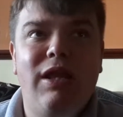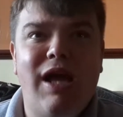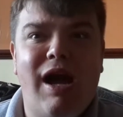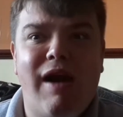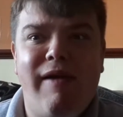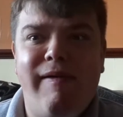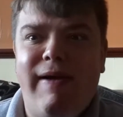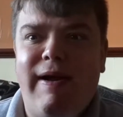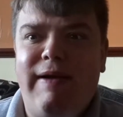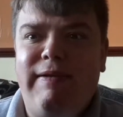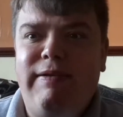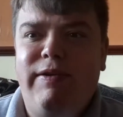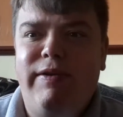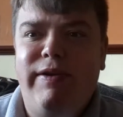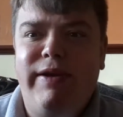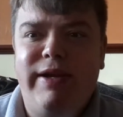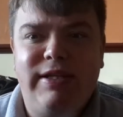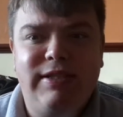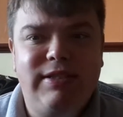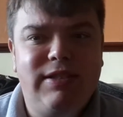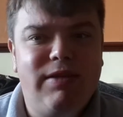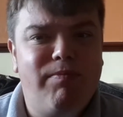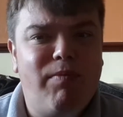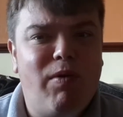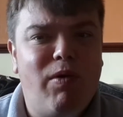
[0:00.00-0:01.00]
Diarra
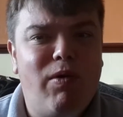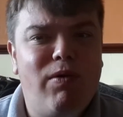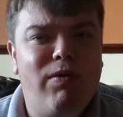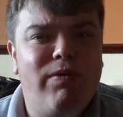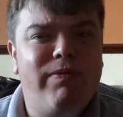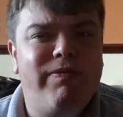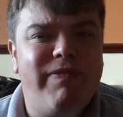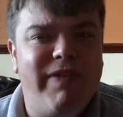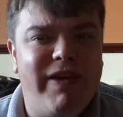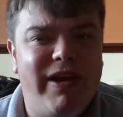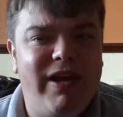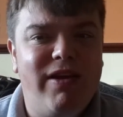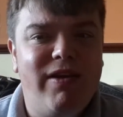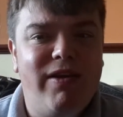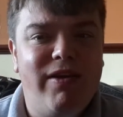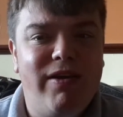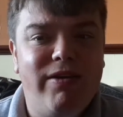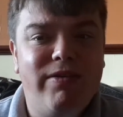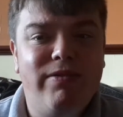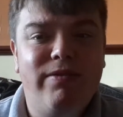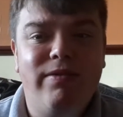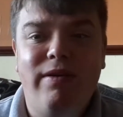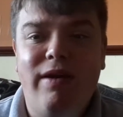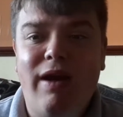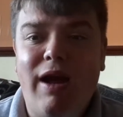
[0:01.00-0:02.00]
is the more
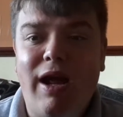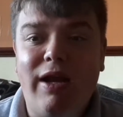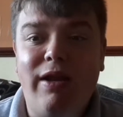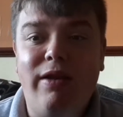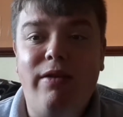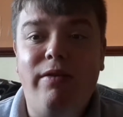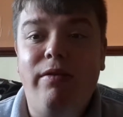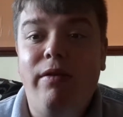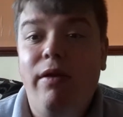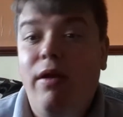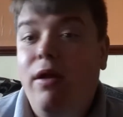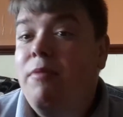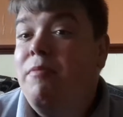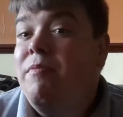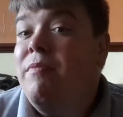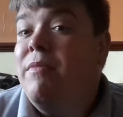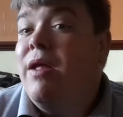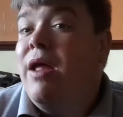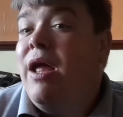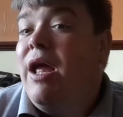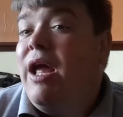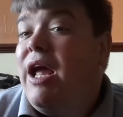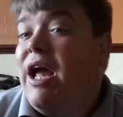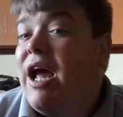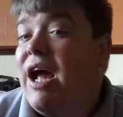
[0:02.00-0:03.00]
fitter, and
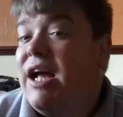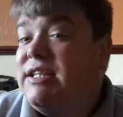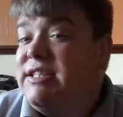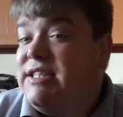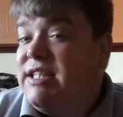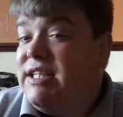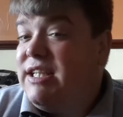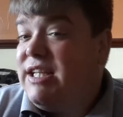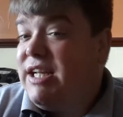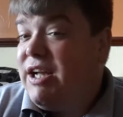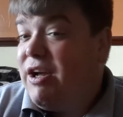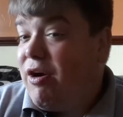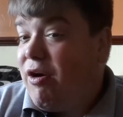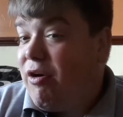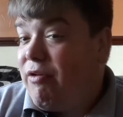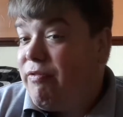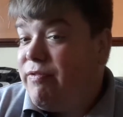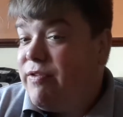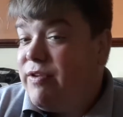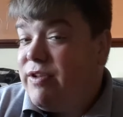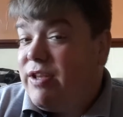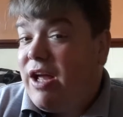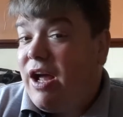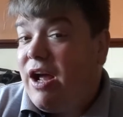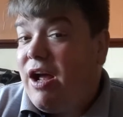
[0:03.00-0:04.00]
he actually
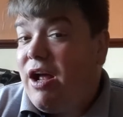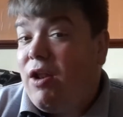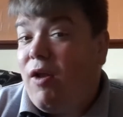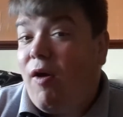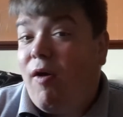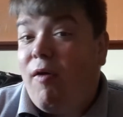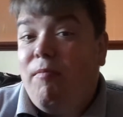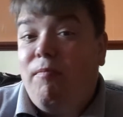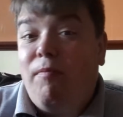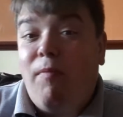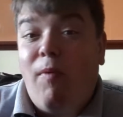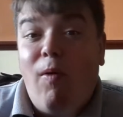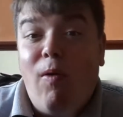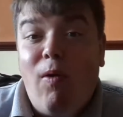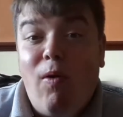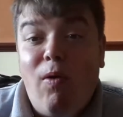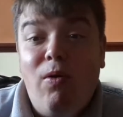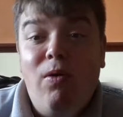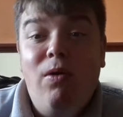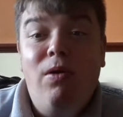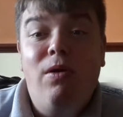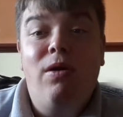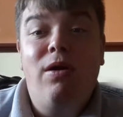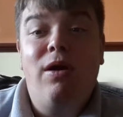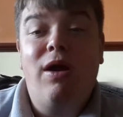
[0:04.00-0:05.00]
offered that a lot
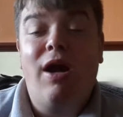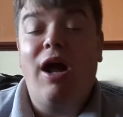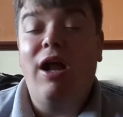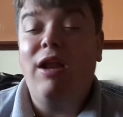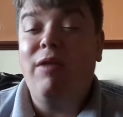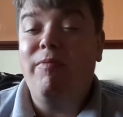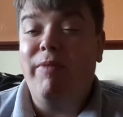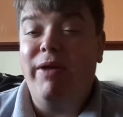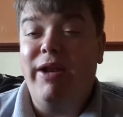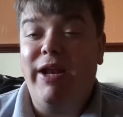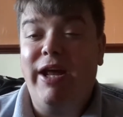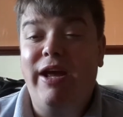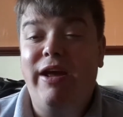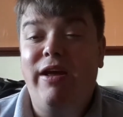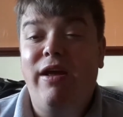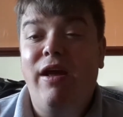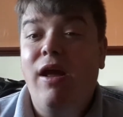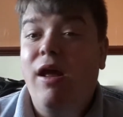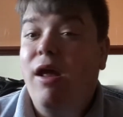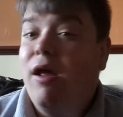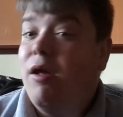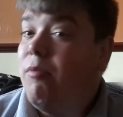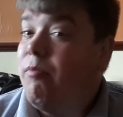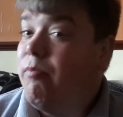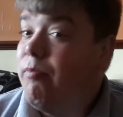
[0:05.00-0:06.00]
more at the minute.
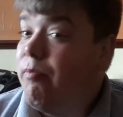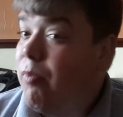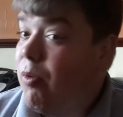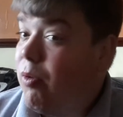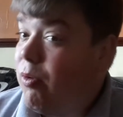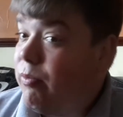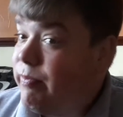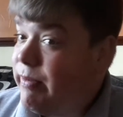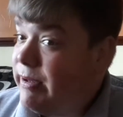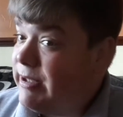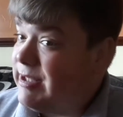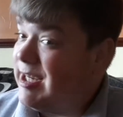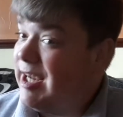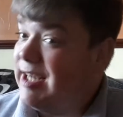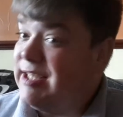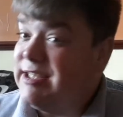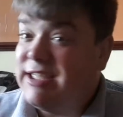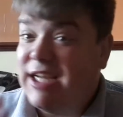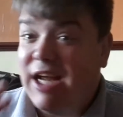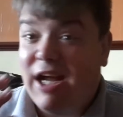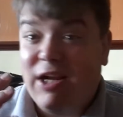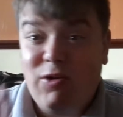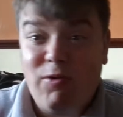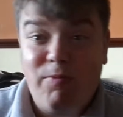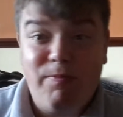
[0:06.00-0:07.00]
But
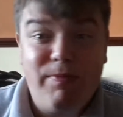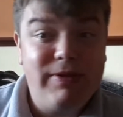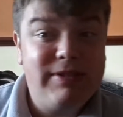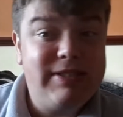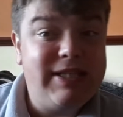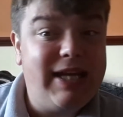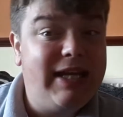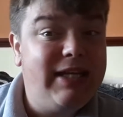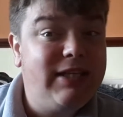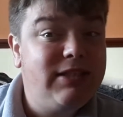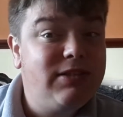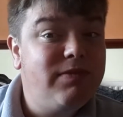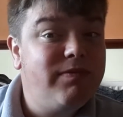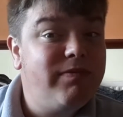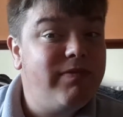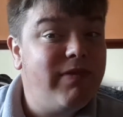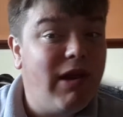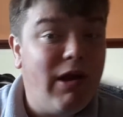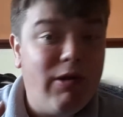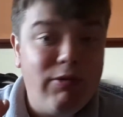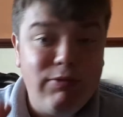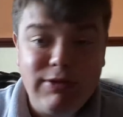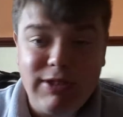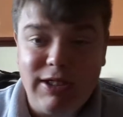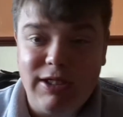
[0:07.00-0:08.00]
potentially I could be saying
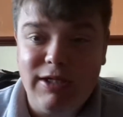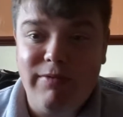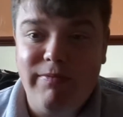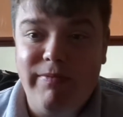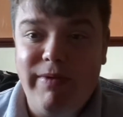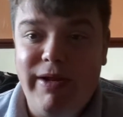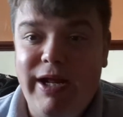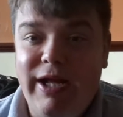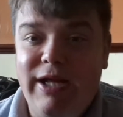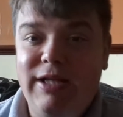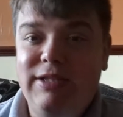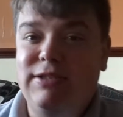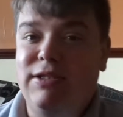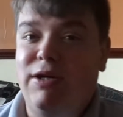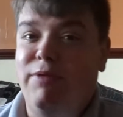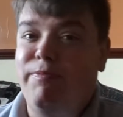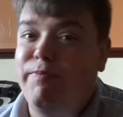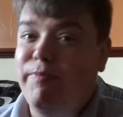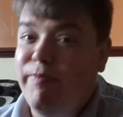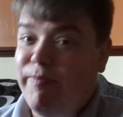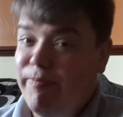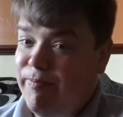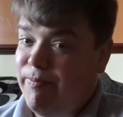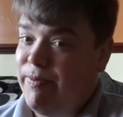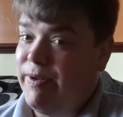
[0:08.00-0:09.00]
something else in a minute, so